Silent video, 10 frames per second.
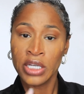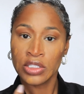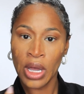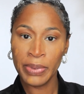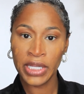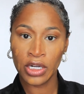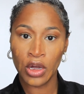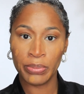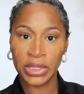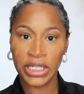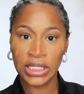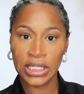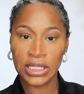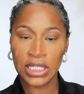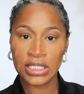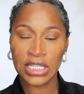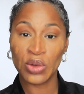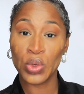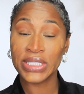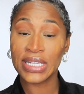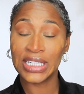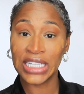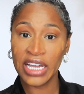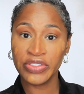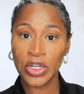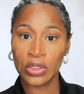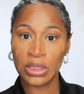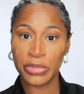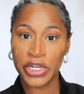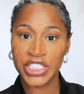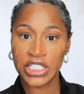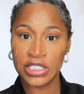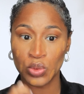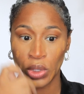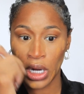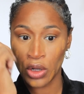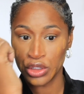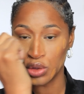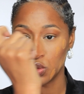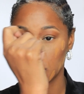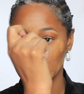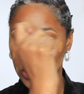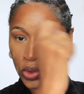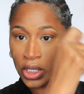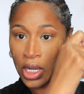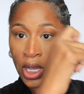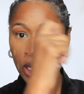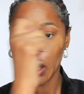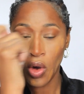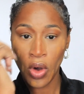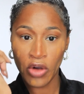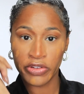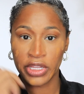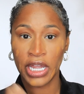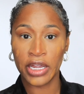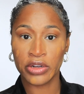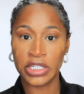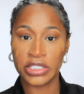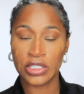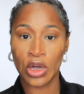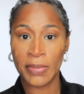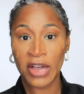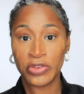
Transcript: So I plan on blending this and what's left on the brush is what I'll use to sort of go over the areas on my